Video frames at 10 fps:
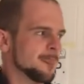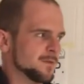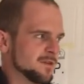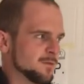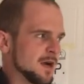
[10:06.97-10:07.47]

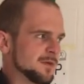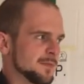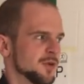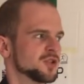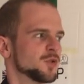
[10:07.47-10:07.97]
Which is why we
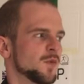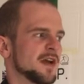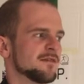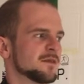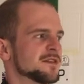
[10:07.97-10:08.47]
push
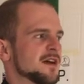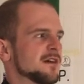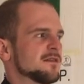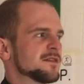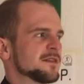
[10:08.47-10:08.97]
away from
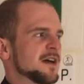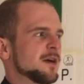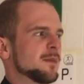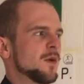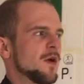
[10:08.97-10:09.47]
ourselves,
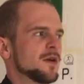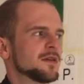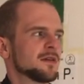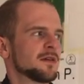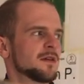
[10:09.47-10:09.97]
elbow out,
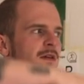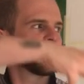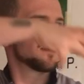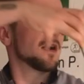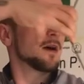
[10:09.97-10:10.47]

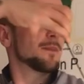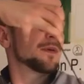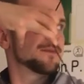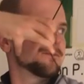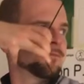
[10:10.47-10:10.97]
up,
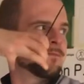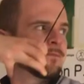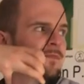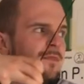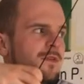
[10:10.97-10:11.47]

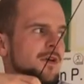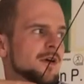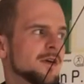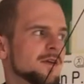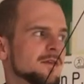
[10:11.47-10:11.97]

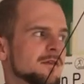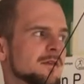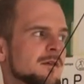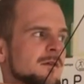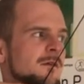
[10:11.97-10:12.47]
down,
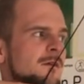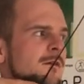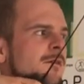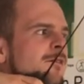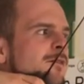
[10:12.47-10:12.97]

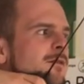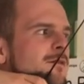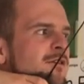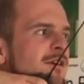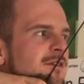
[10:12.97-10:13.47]

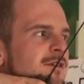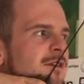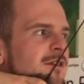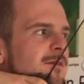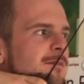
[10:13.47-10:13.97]

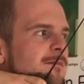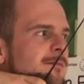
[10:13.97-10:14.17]
transfer.